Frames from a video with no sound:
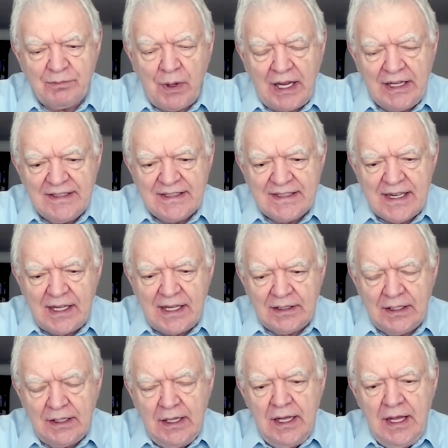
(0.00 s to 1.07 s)
mindset,
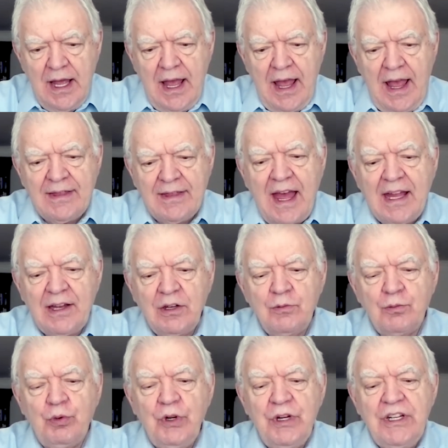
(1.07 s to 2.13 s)
and that
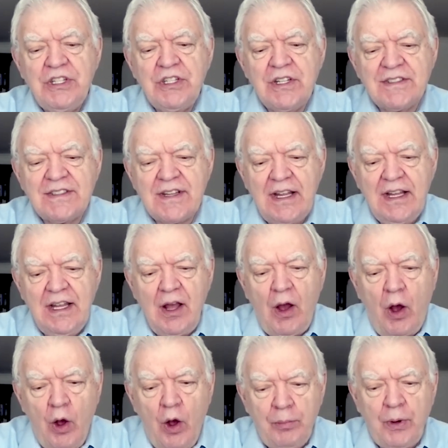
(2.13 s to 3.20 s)
reaches
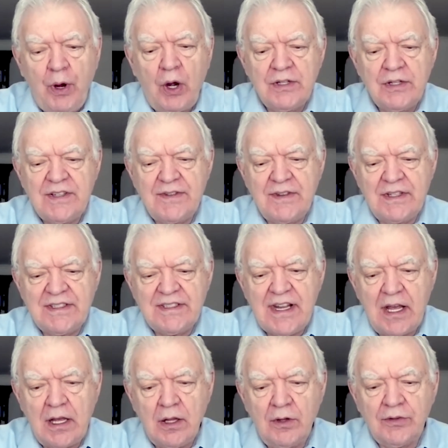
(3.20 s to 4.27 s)
all parts of the
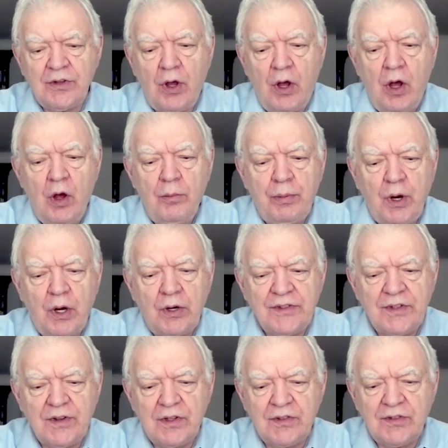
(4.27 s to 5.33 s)
cells, all parts
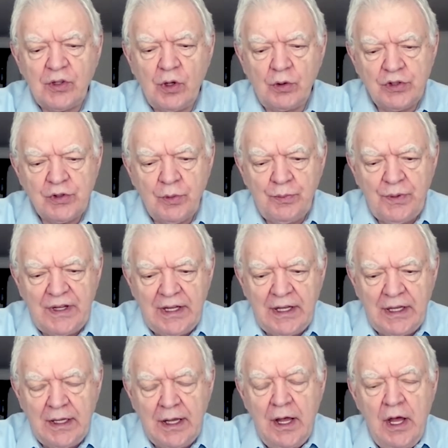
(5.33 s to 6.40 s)
of the social
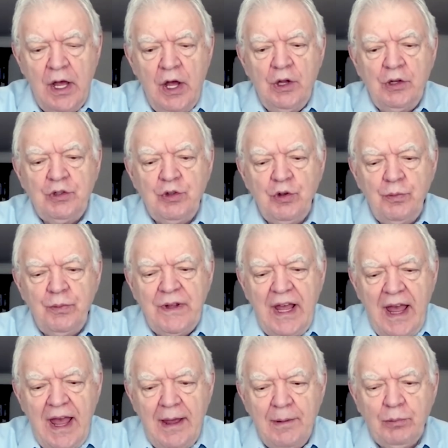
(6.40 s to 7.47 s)
being, to be
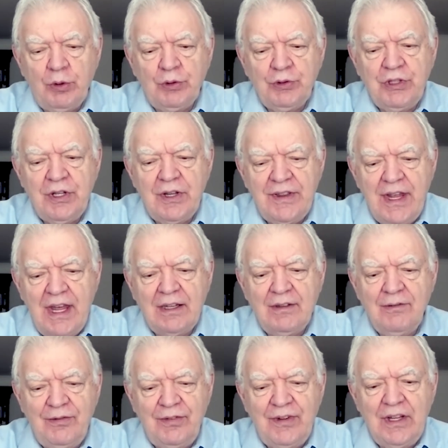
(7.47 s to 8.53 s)
able to
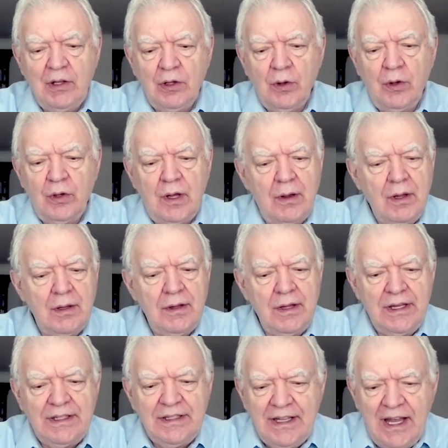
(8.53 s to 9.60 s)
then feel
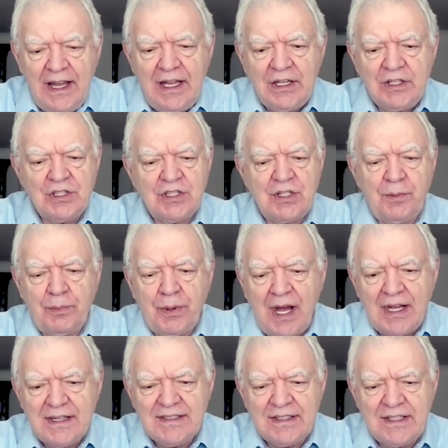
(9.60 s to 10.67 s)
engaged,
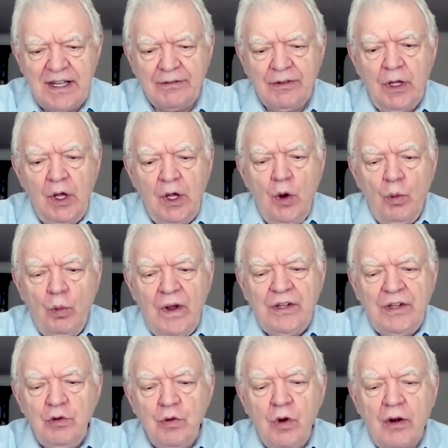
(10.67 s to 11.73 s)
positive. When
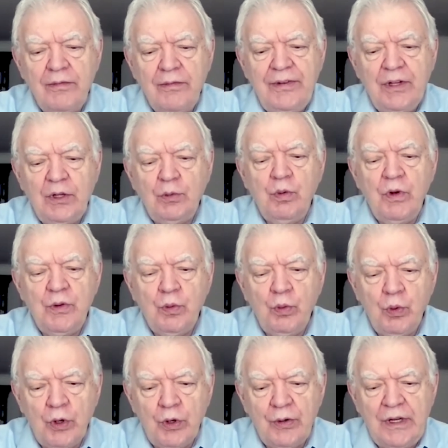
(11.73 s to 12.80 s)
you are filled with
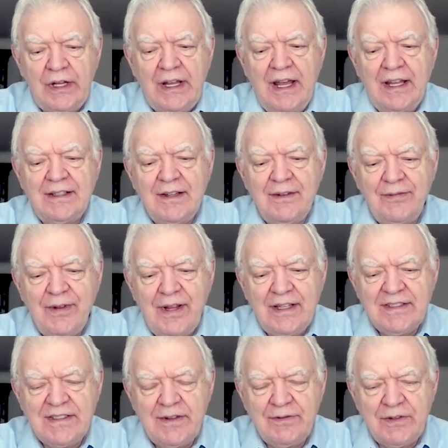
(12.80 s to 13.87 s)
worry and
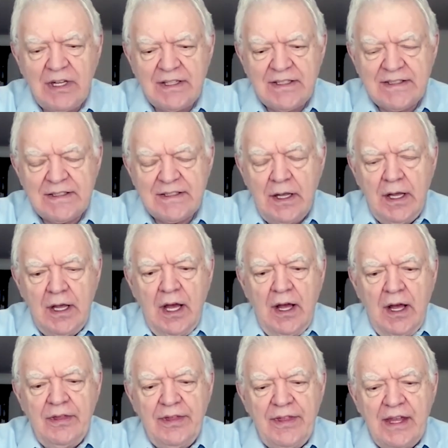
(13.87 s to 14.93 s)
defensiveness,
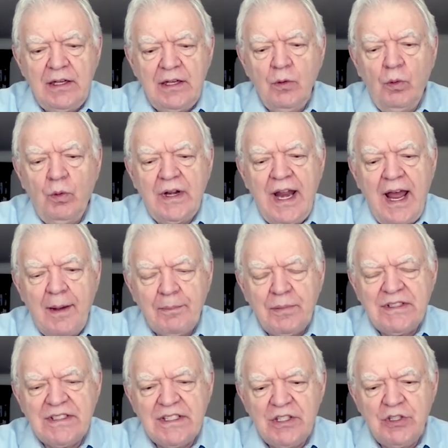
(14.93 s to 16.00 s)
then what
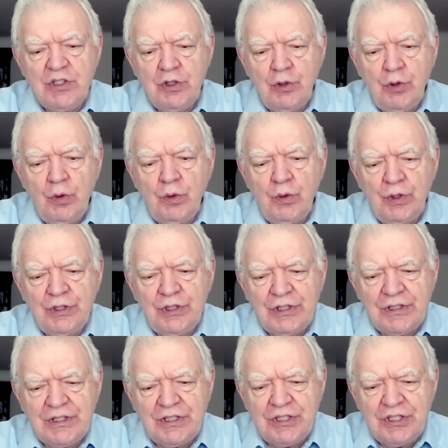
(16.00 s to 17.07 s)
happens is you
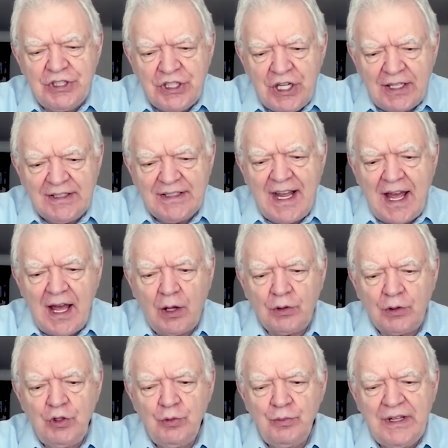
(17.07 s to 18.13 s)
shut down,
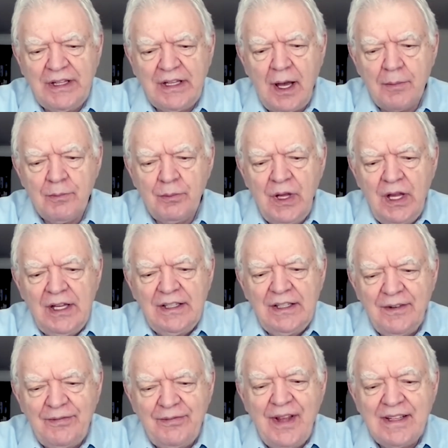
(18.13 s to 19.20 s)
you become
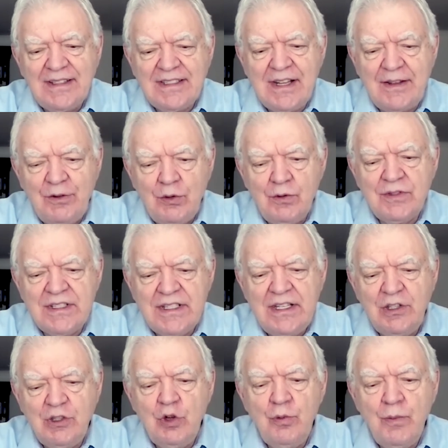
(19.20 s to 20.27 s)
defensive, you
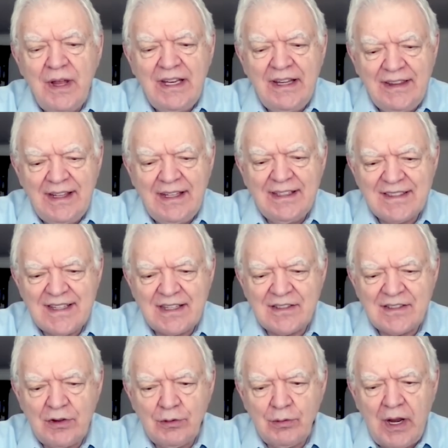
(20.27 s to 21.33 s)
see too many things as
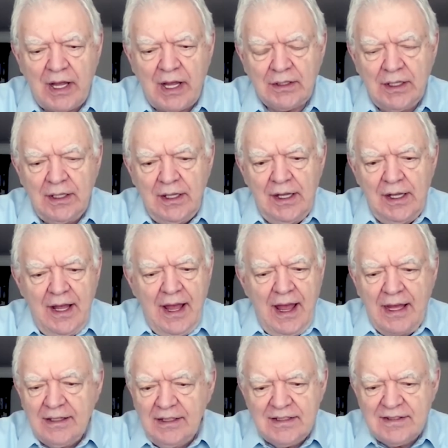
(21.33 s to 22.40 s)
a threat.
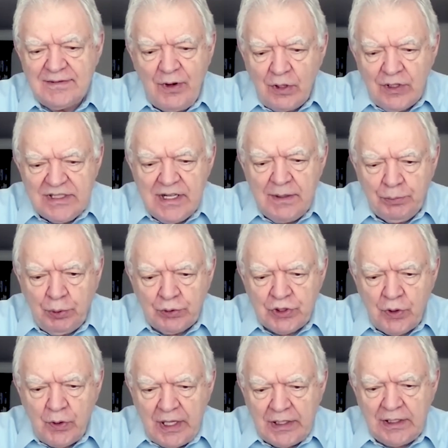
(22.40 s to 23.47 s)
And it's very simple,
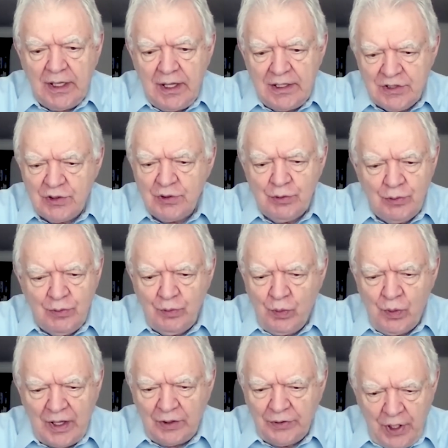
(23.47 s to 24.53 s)
Joanna, as you
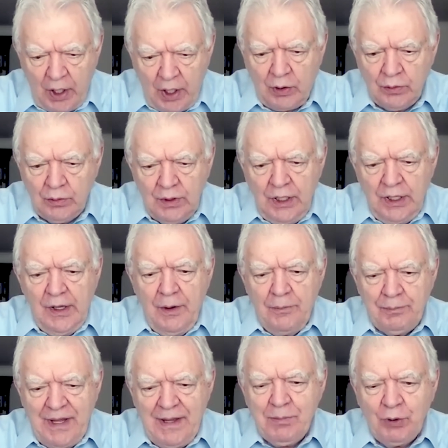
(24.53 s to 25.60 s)
well know,
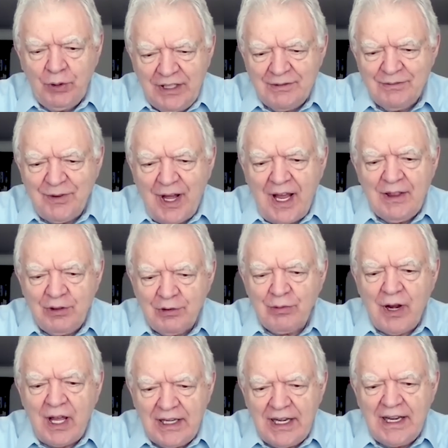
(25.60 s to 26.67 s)
people can find
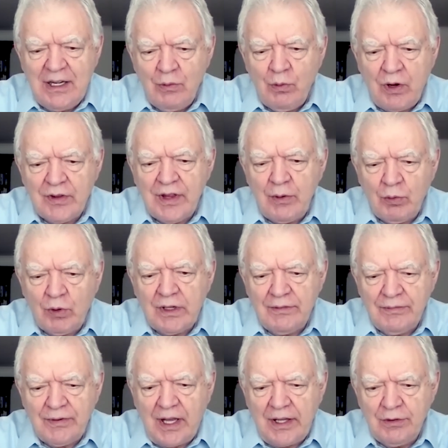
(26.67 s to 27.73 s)
threat anywhere they want to
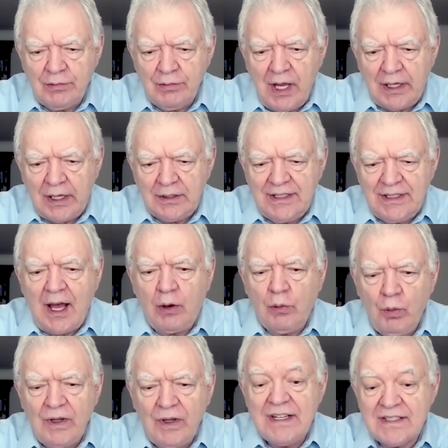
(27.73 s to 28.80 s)
find threat. Now,
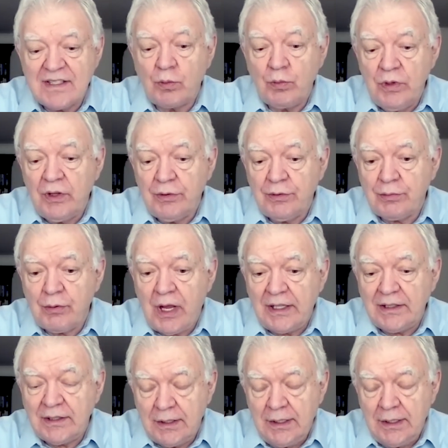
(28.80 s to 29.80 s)
what is a real threat